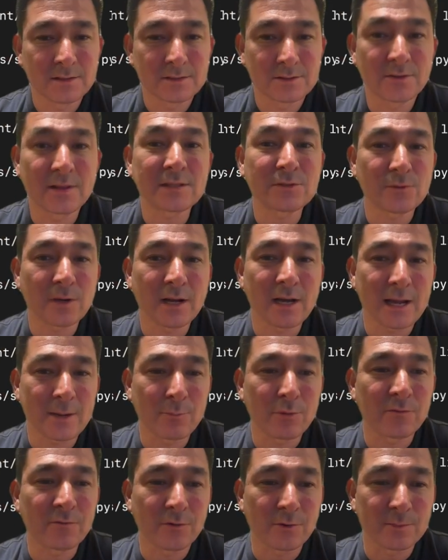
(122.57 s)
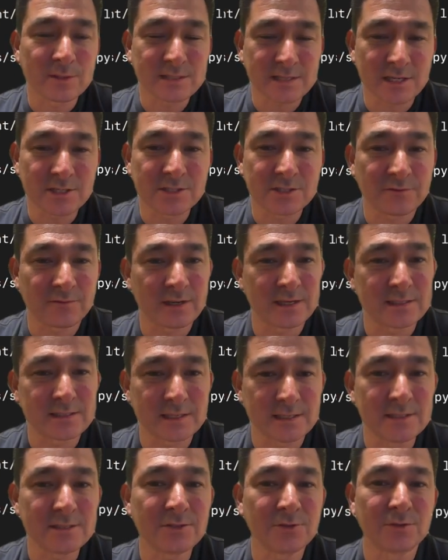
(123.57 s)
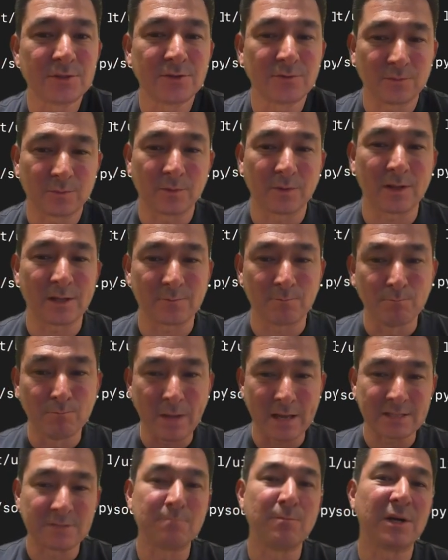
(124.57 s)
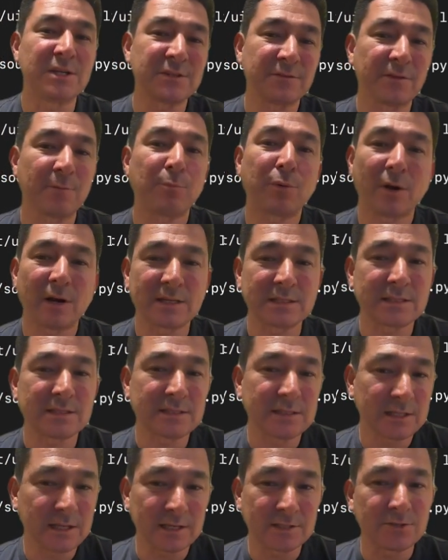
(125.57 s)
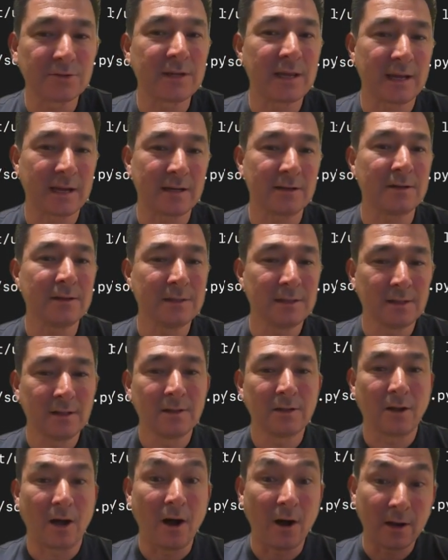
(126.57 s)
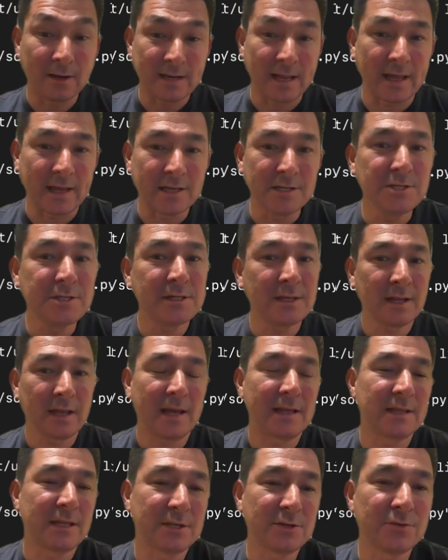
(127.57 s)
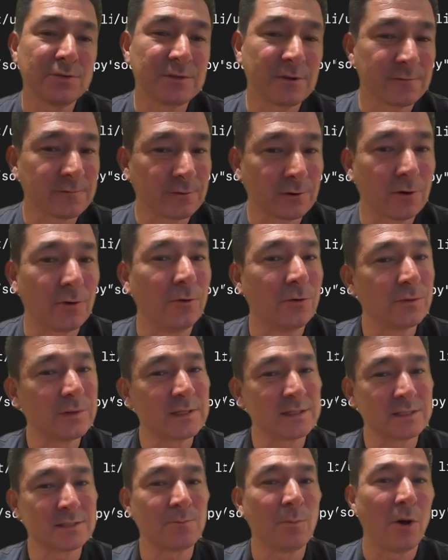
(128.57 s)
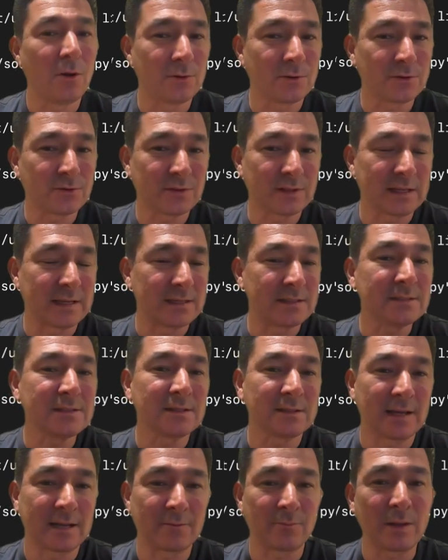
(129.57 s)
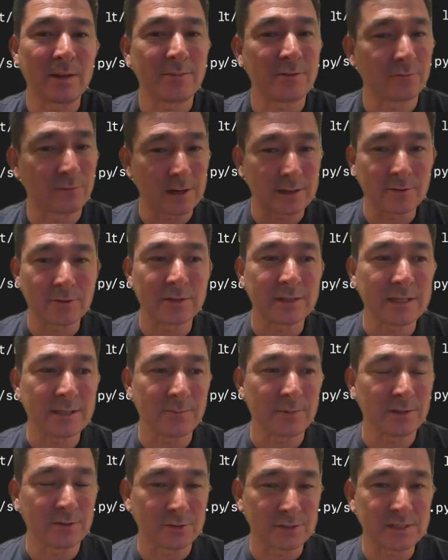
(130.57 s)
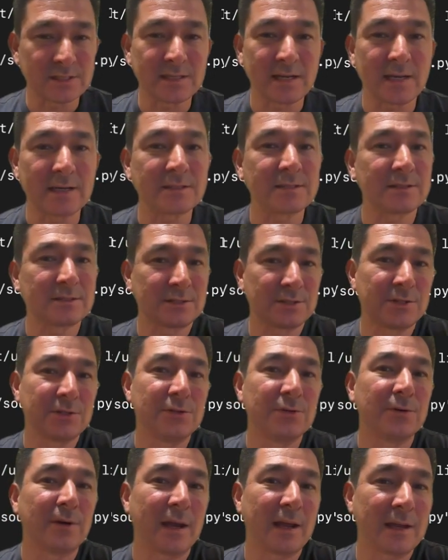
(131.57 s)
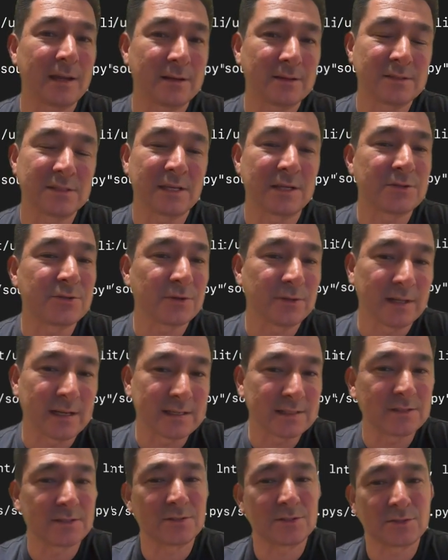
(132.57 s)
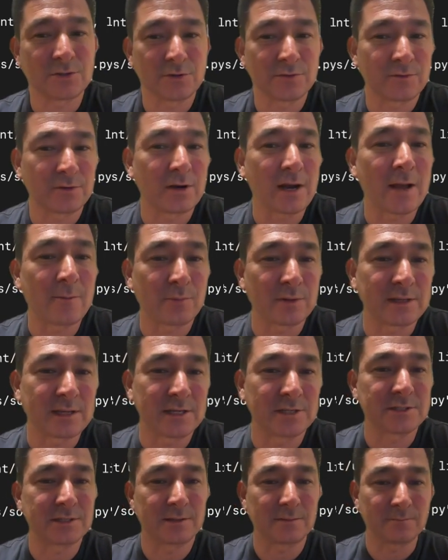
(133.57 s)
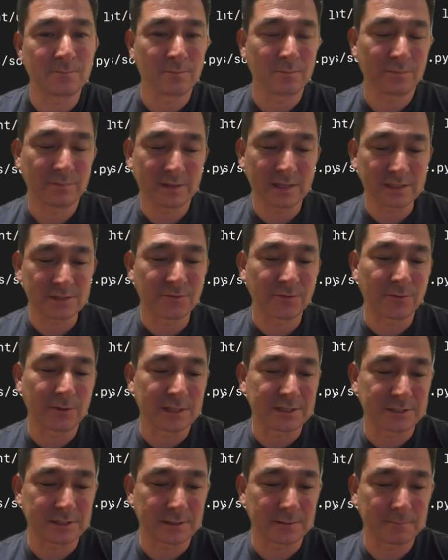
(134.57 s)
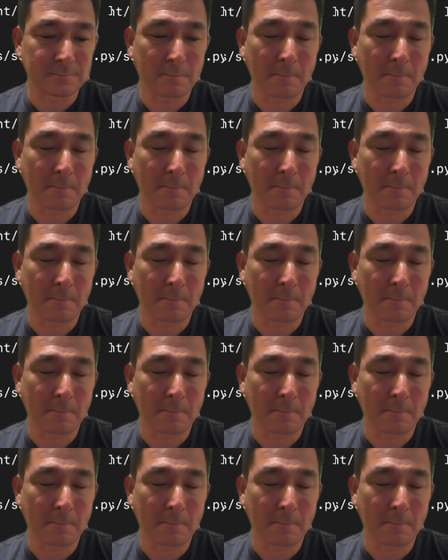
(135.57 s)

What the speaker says: So that's what a high performance edge device is. You do as much of the processing as you can on edge, and then you defer only smaller things like maybe record keeping or state to a centralized server application. Thanks for watching.